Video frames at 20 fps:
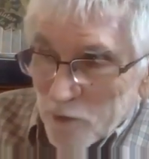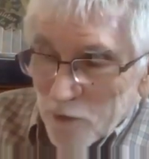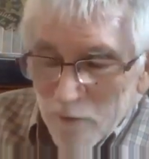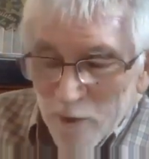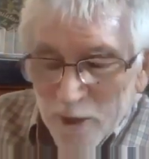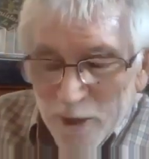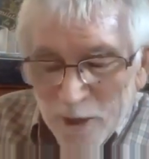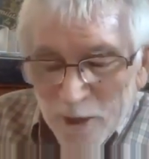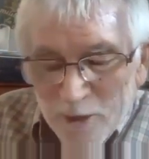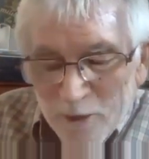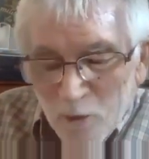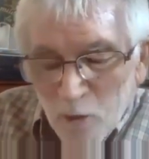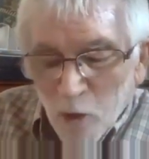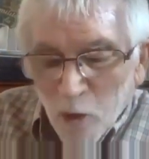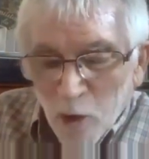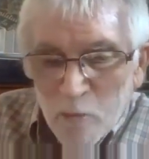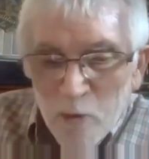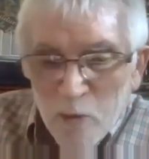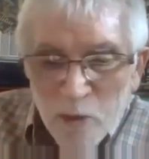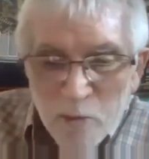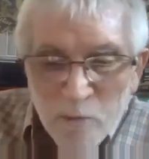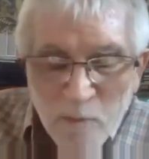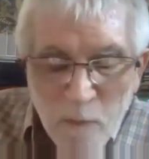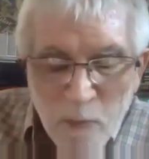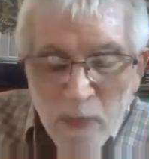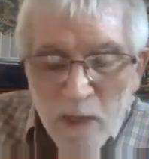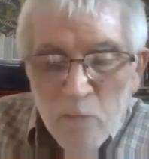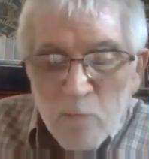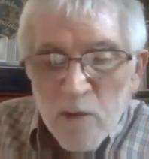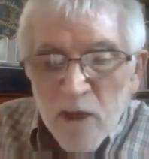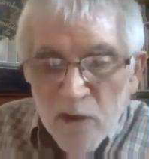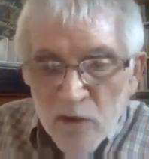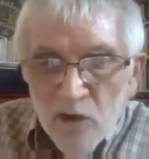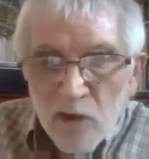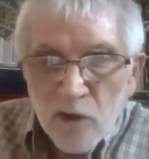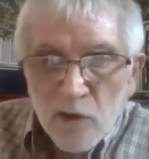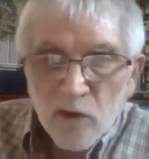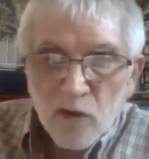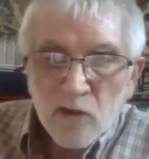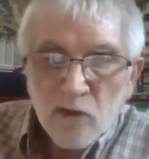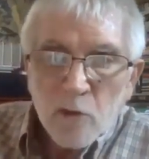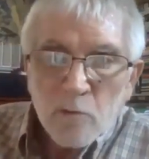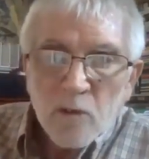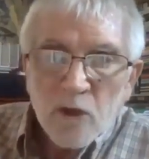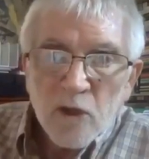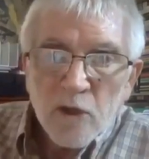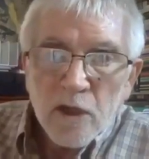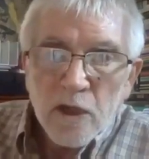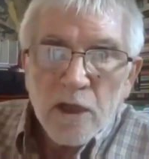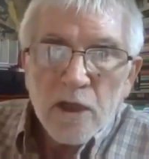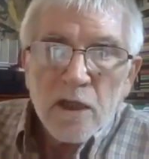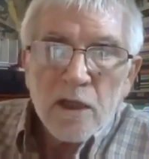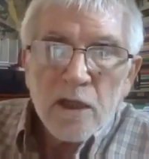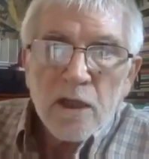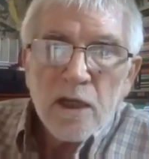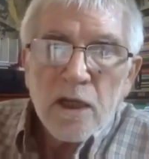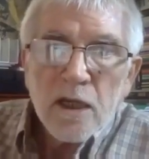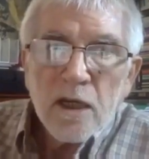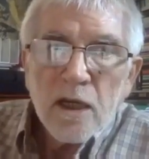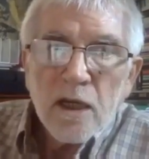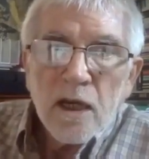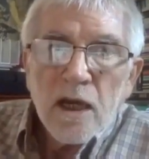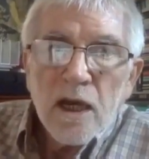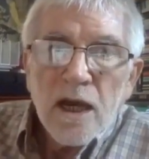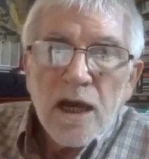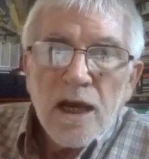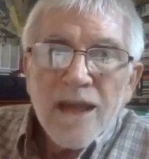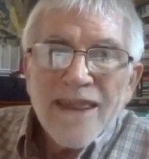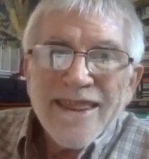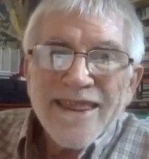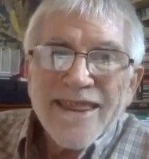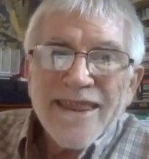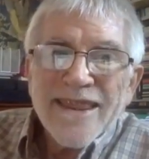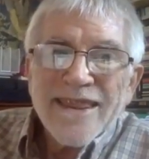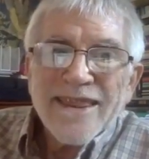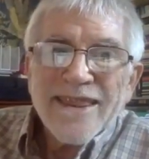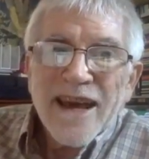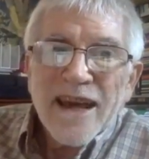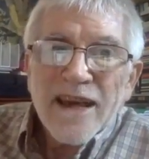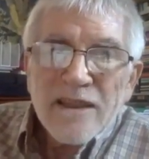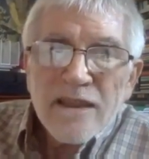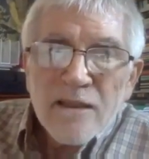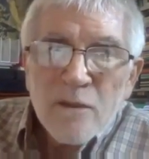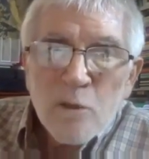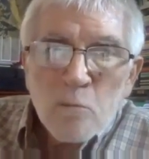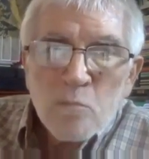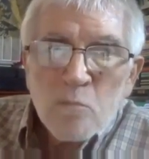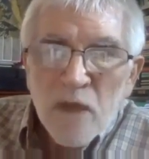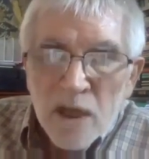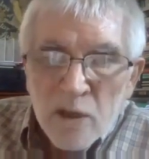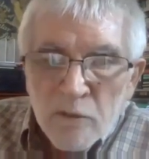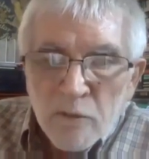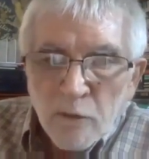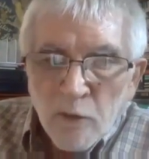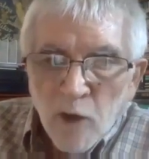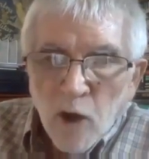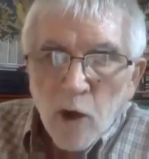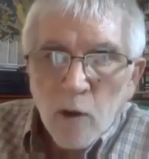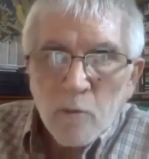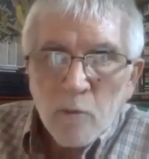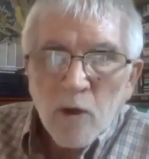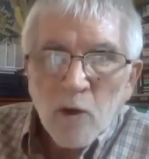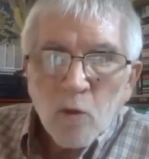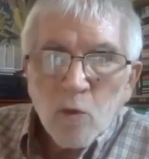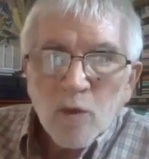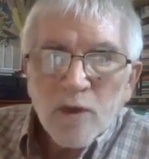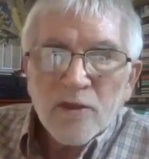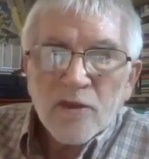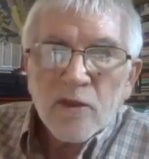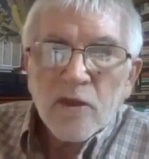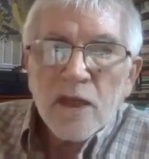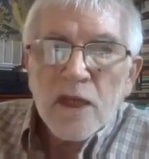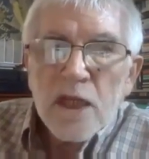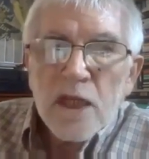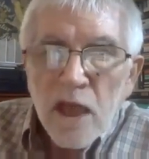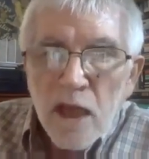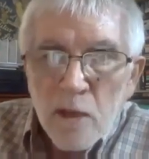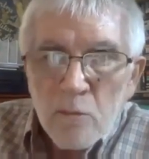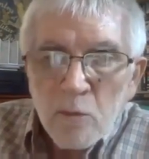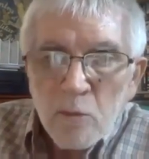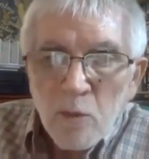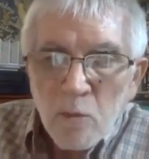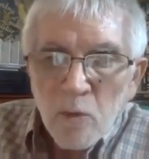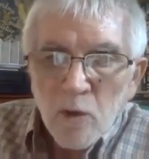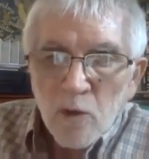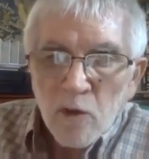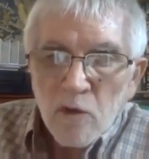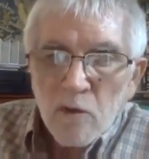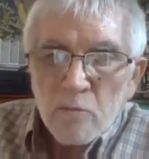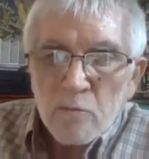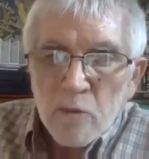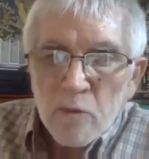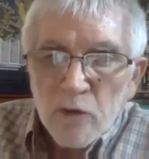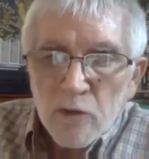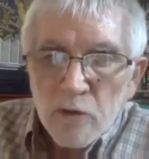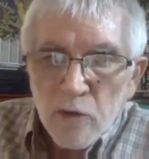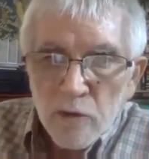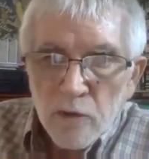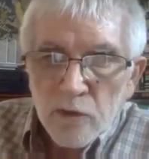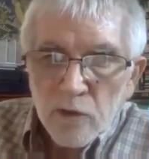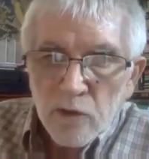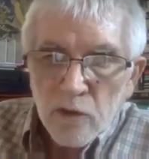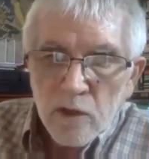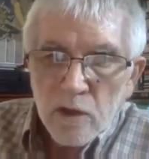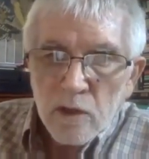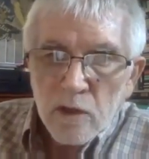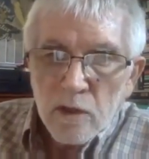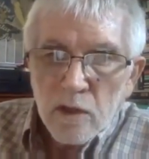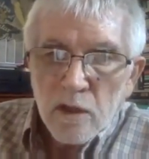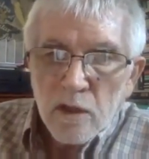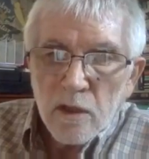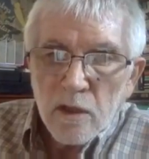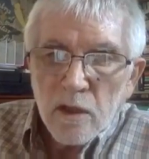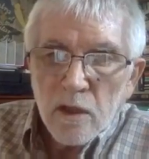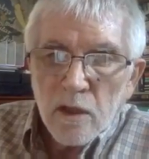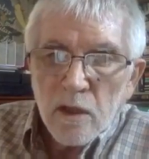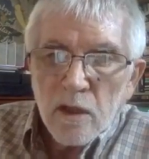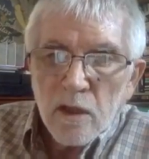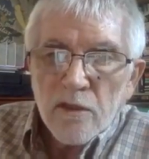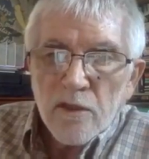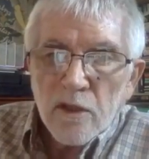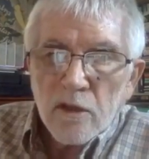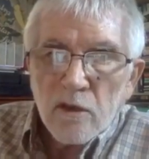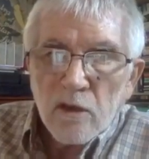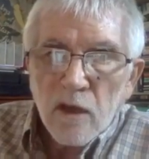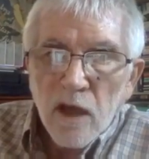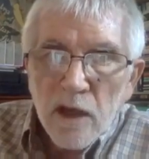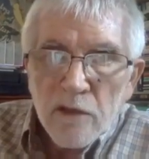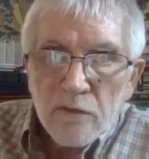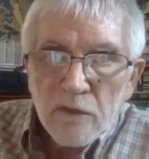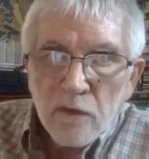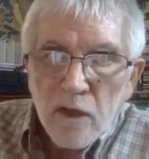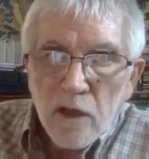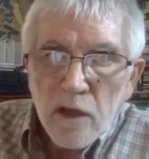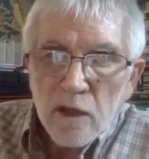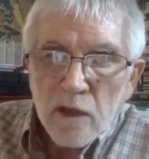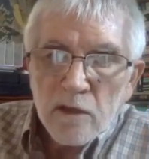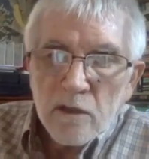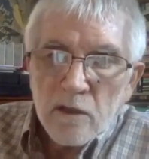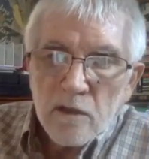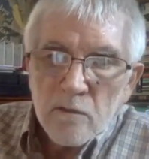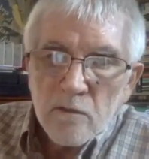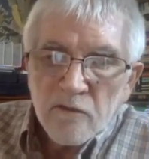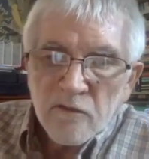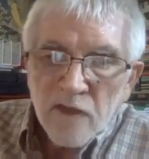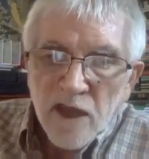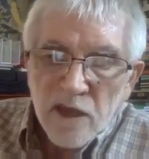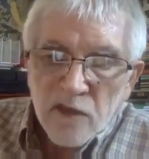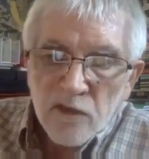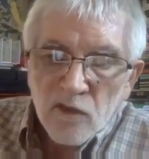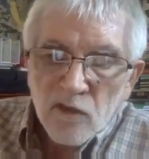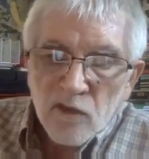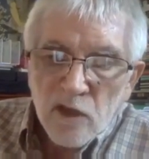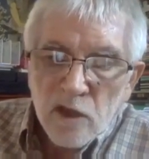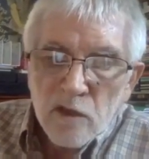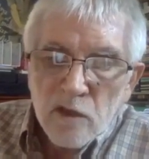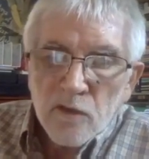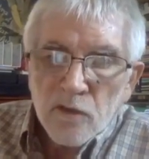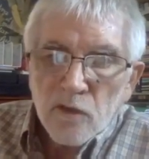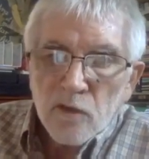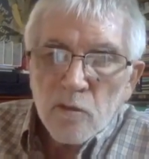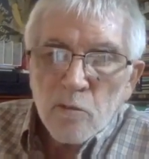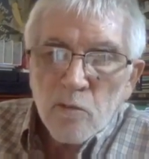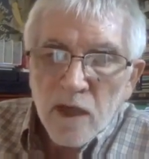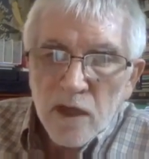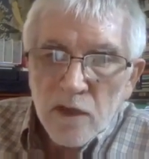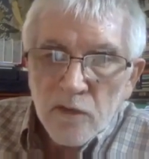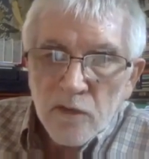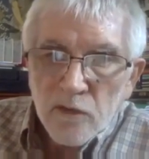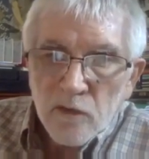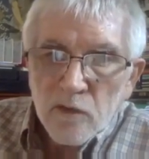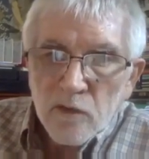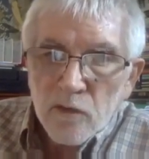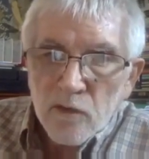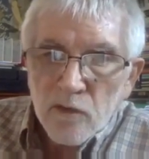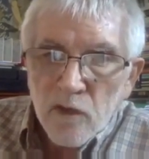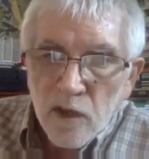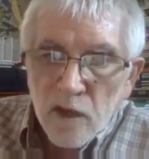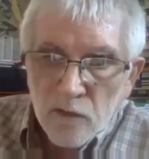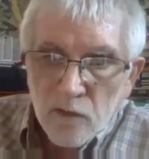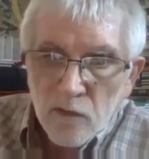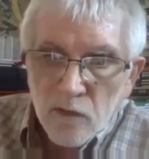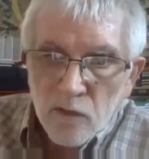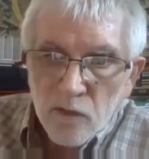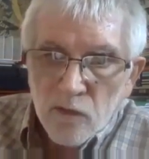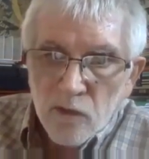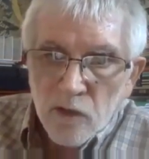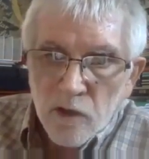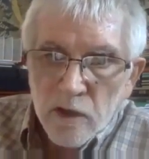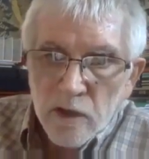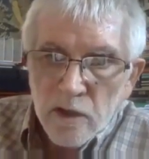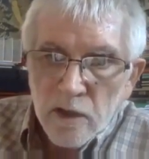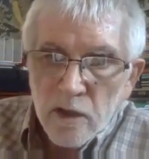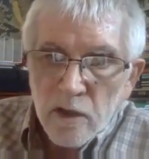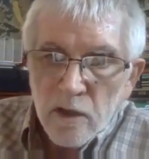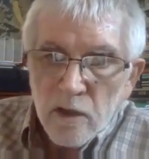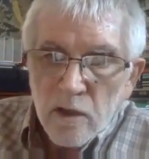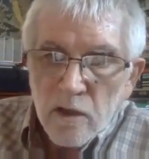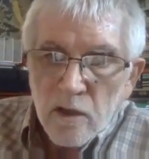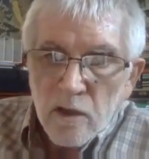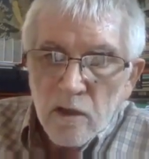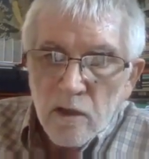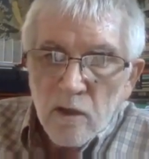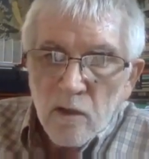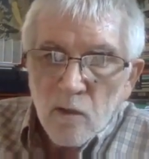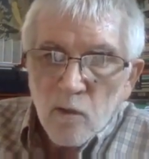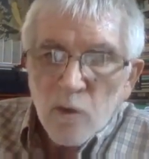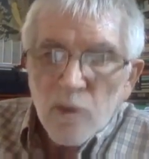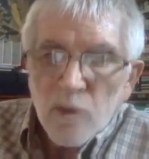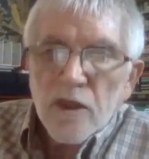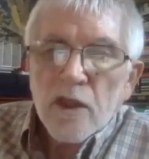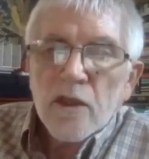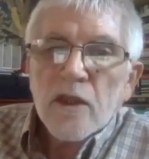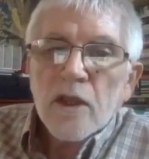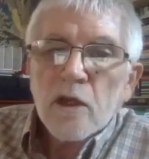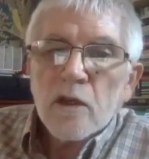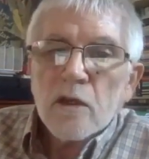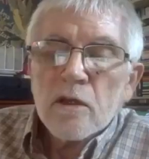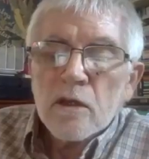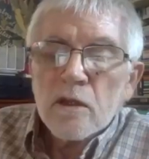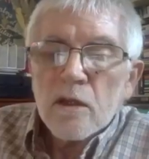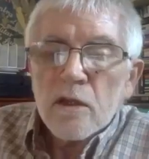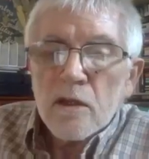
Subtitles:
of the corporate business community, that big pharma was incapable of producing the lifeline vaccines and medicines necessary within the